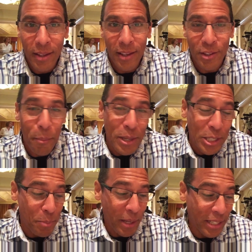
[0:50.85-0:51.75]
It's going to be
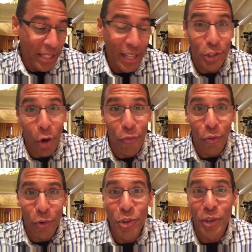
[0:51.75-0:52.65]
expecting to get
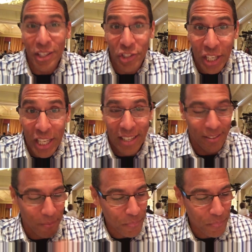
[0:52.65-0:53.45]
tofu and you get chicken.